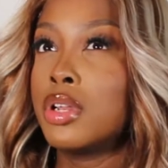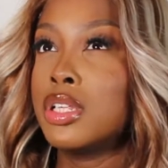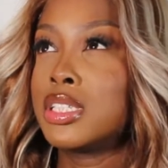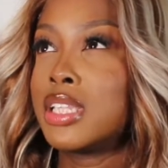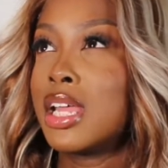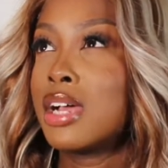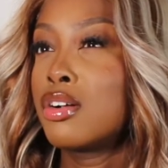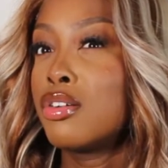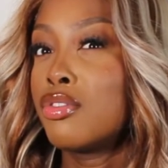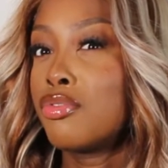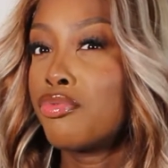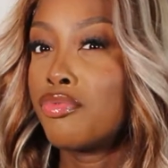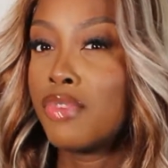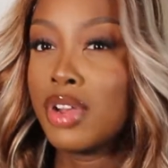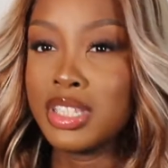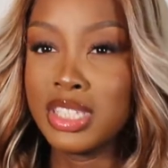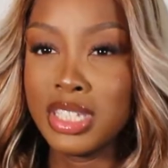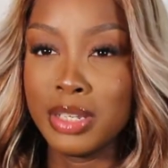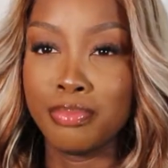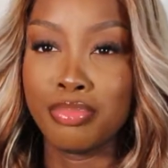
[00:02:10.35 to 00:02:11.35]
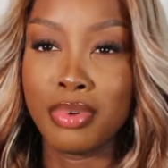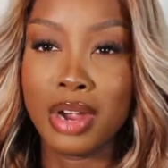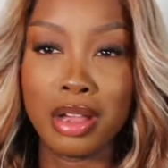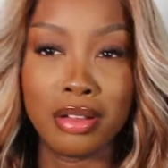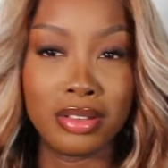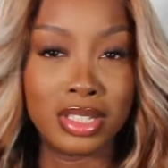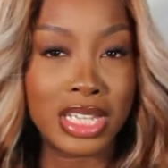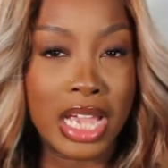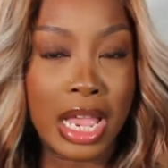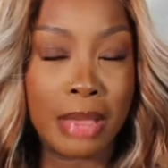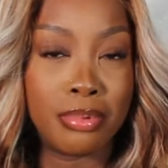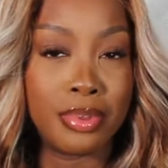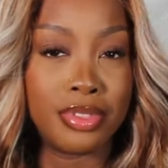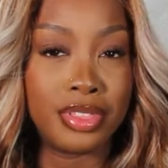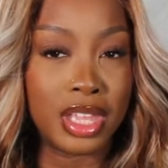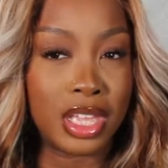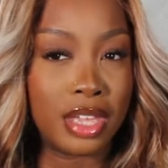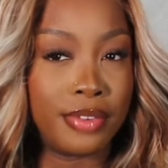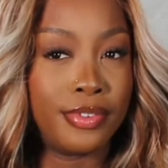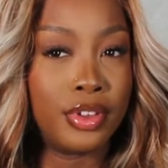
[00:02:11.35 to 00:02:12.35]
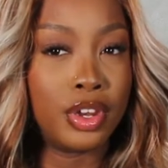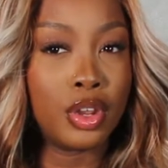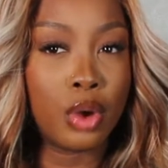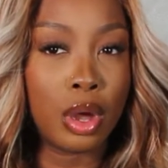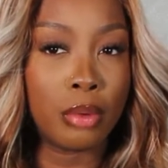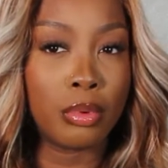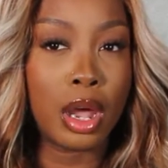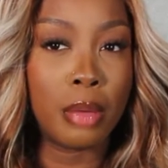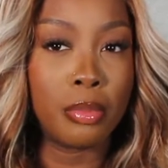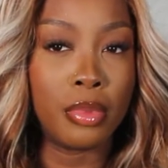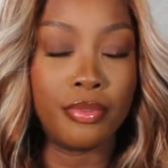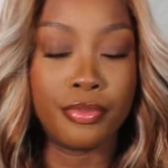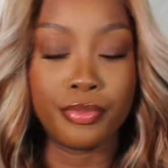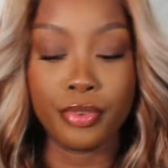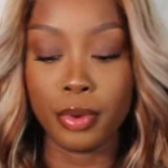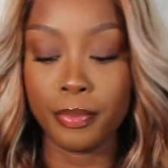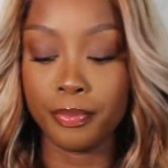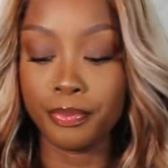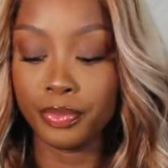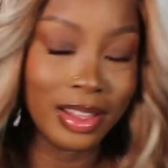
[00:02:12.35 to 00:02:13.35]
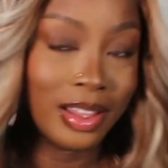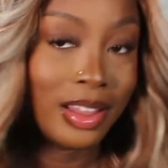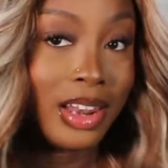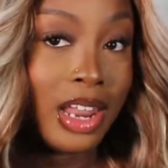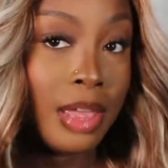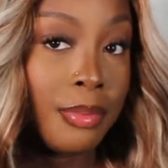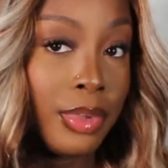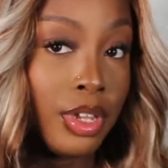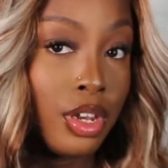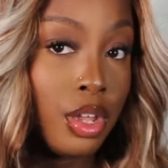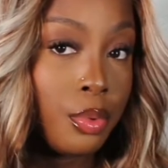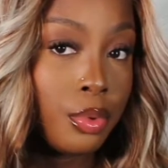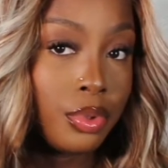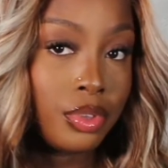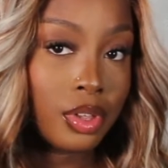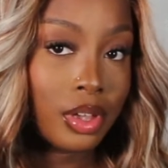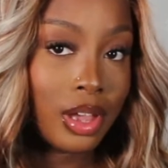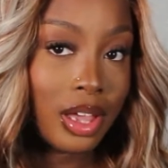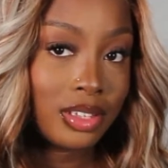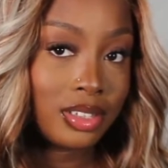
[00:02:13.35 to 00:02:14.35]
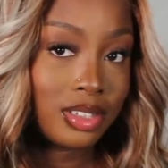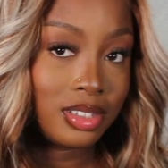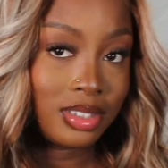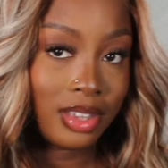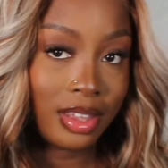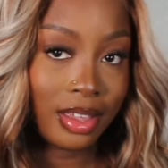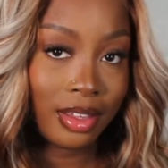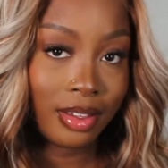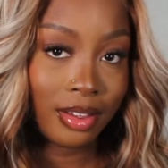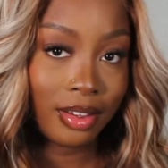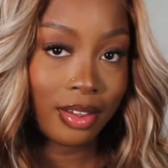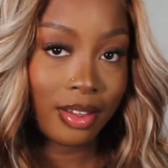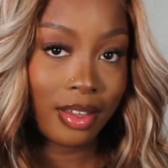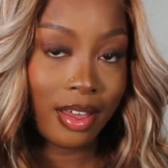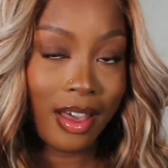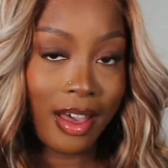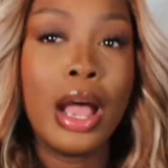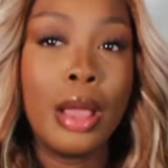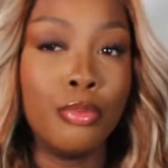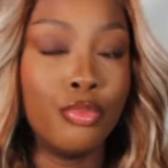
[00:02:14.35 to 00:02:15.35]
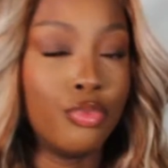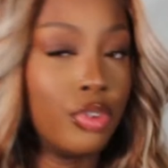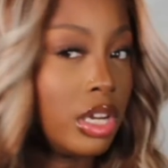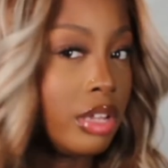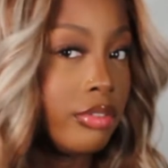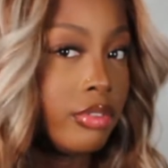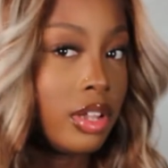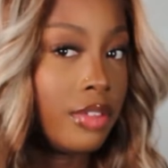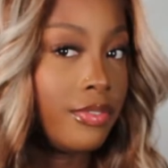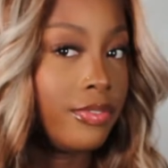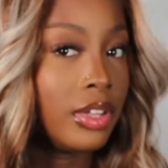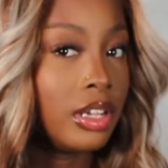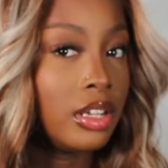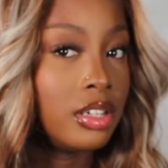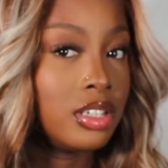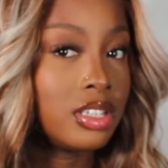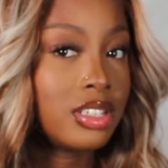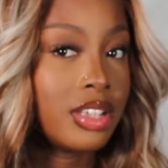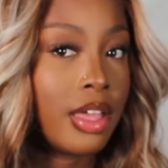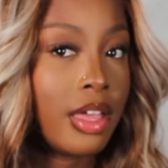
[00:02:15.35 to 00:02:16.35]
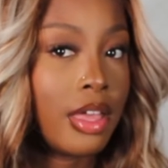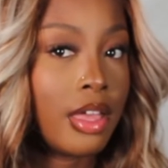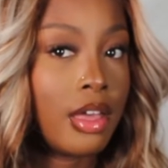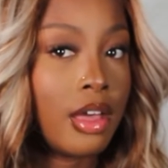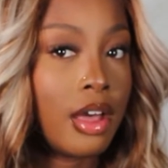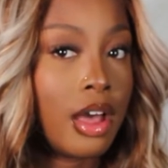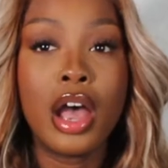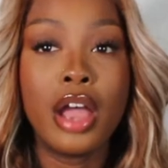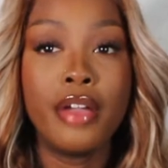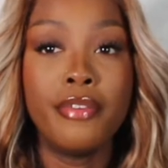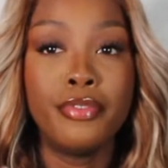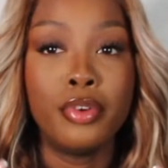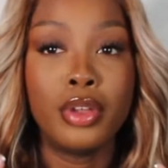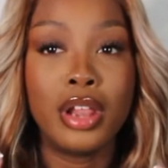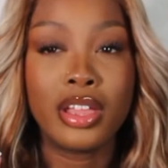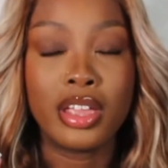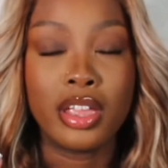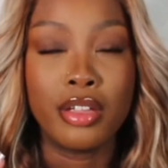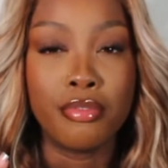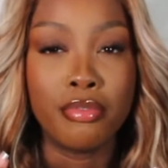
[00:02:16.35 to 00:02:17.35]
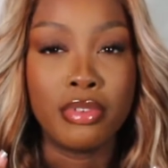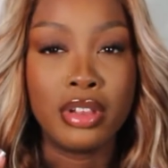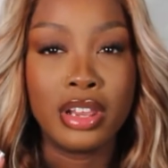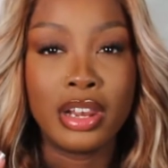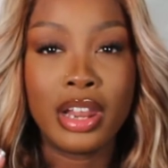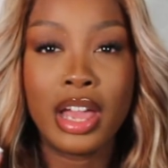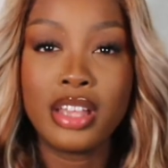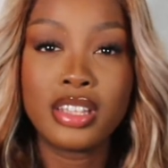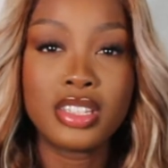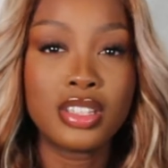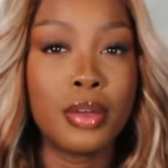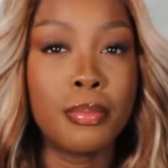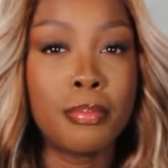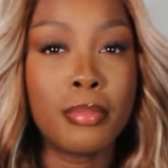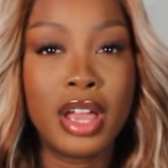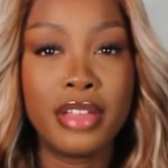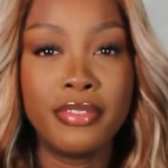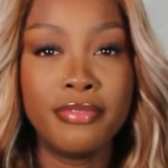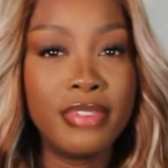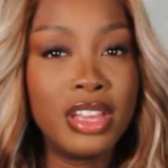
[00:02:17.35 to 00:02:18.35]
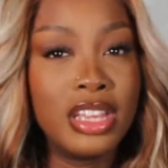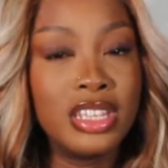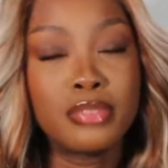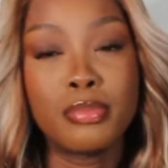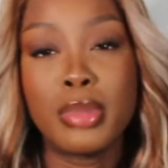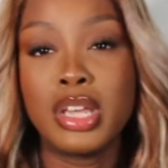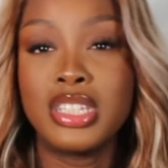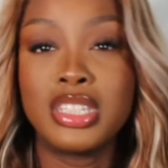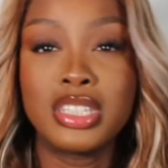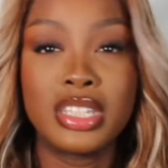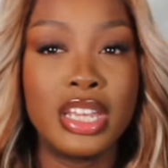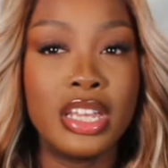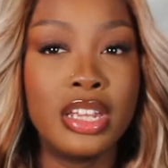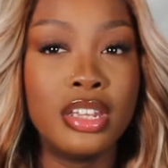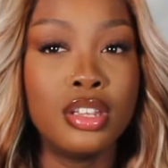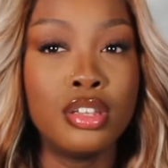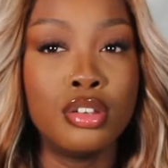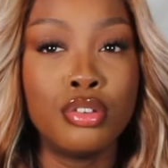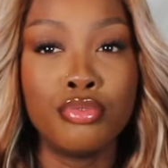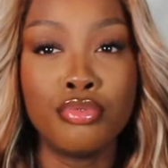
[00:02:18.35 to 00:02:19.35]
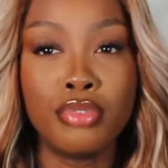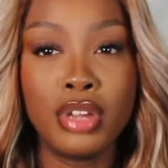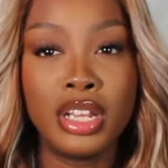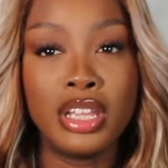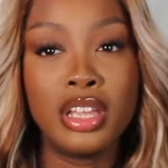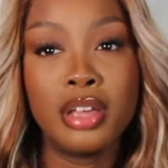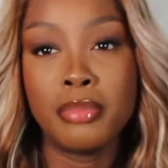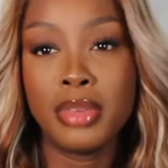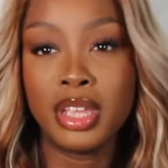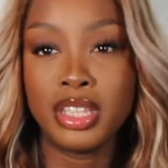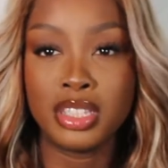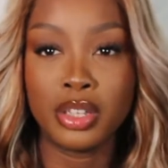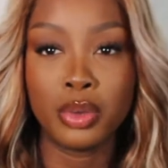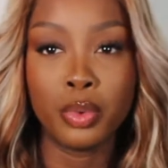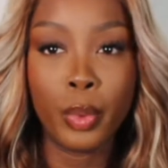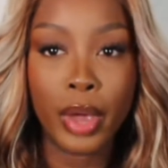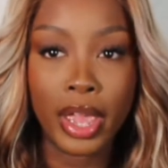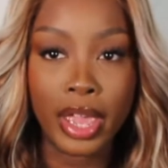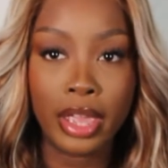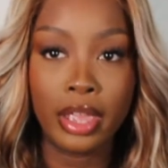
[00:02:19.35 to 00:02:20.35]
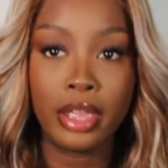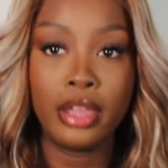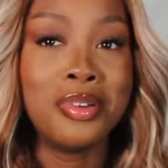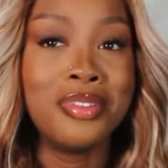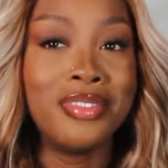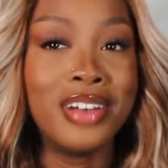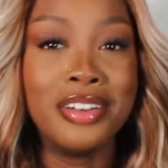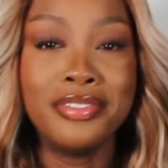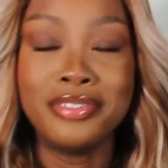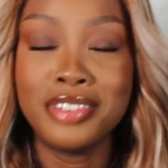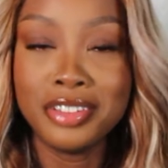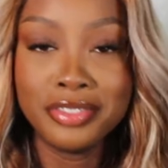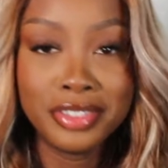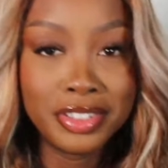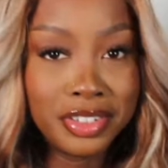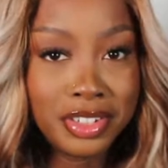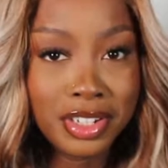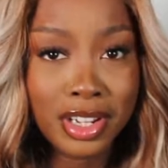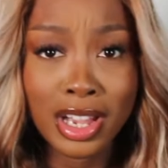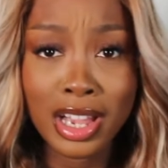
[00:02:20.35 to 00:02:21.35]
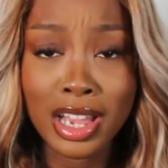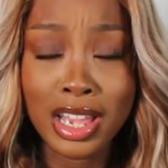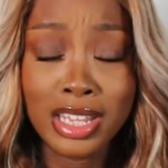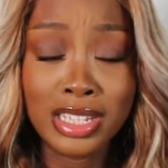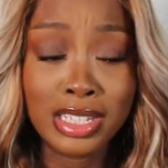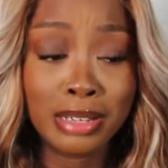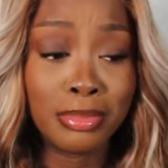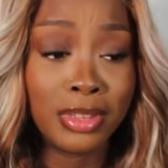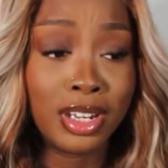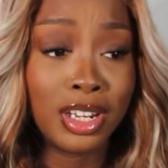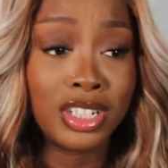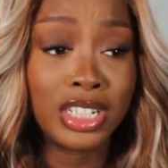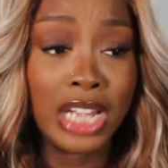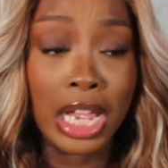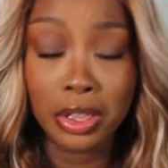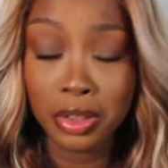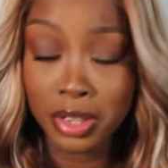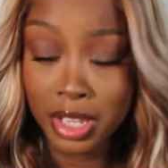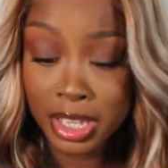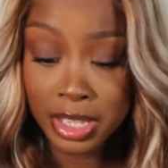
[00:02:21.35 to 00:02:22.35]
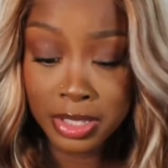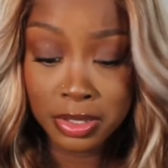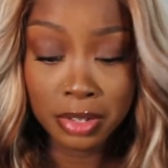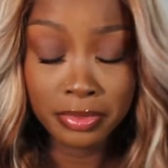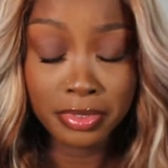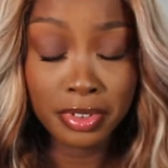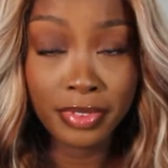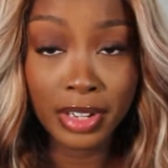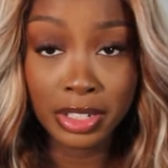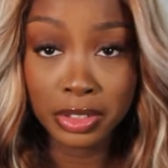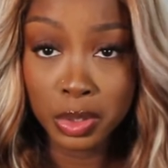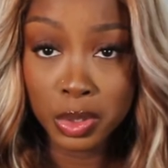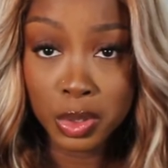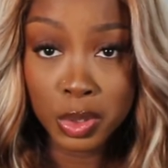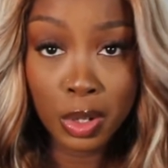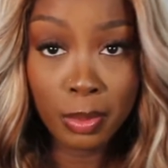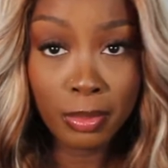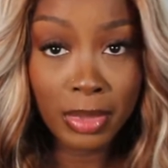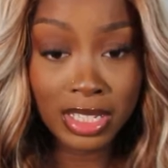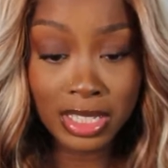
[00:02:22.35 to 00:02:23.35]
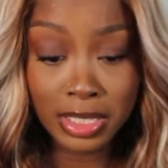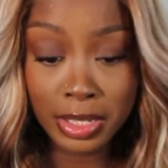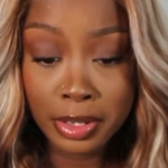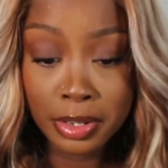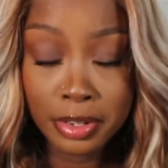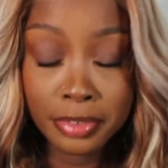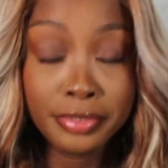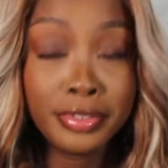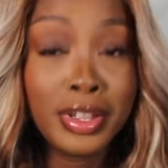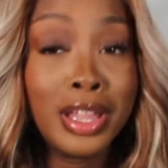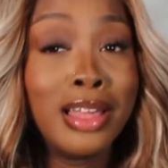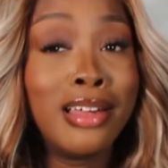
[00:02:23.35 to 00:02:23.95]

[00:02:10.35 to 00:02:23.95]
It's like a reddy brown type of thing, if you know where I'm coming from. Let me know what you guys think. I'm really feeling this hair. I feel like it really lights up my face, my skin in a really amazing way. Without further ado, guys, I'm gonna chat your ears off if I don't stop myself.